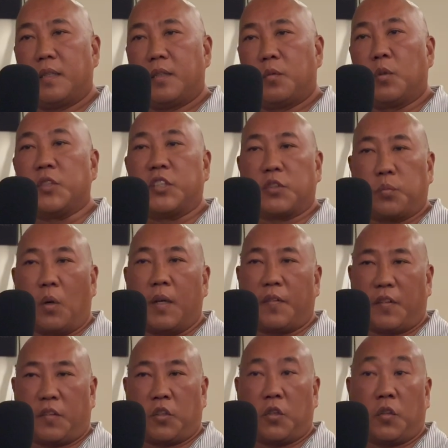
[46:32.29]
we just want the
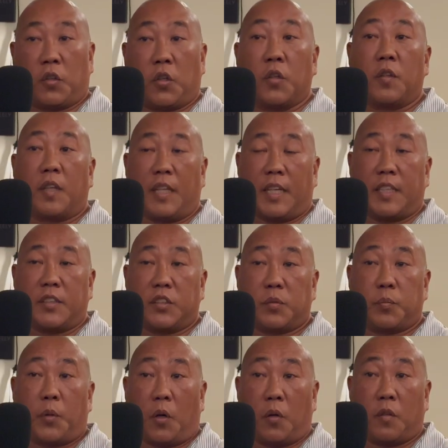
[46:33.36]
good things
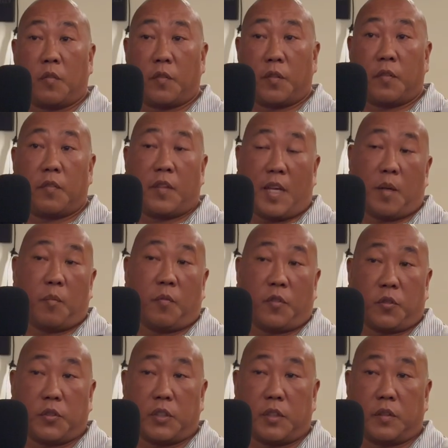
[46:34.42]
part of them
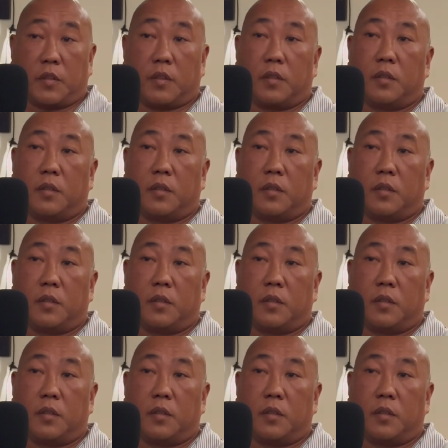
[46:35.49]
versus